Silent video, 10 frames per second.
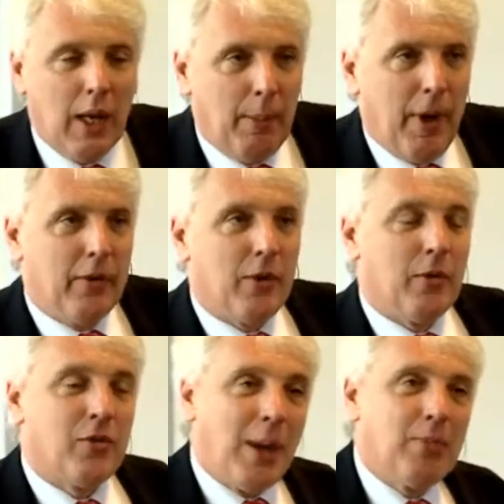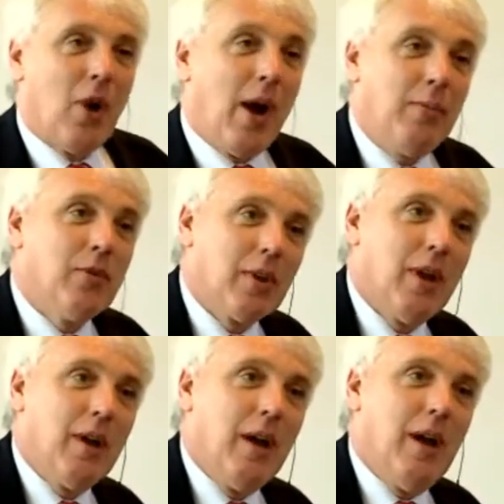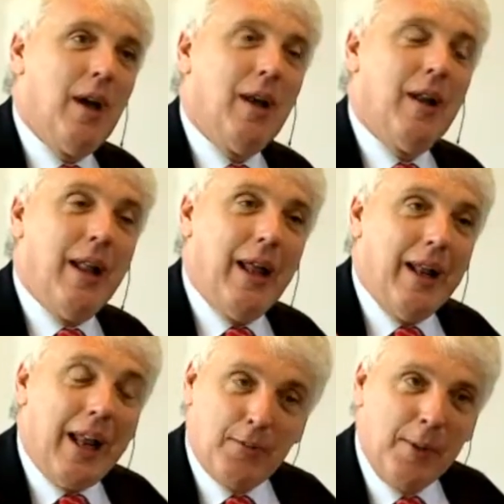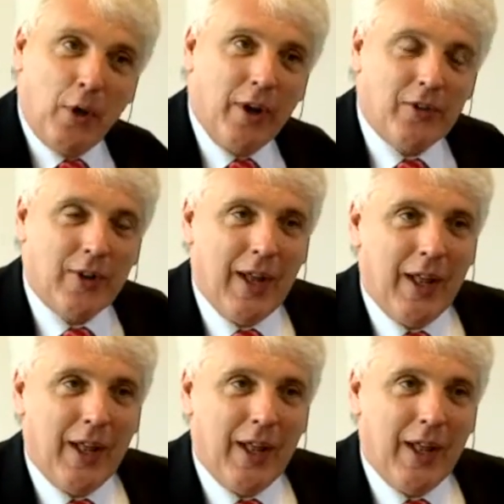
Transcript: But sometimes, let's be honest,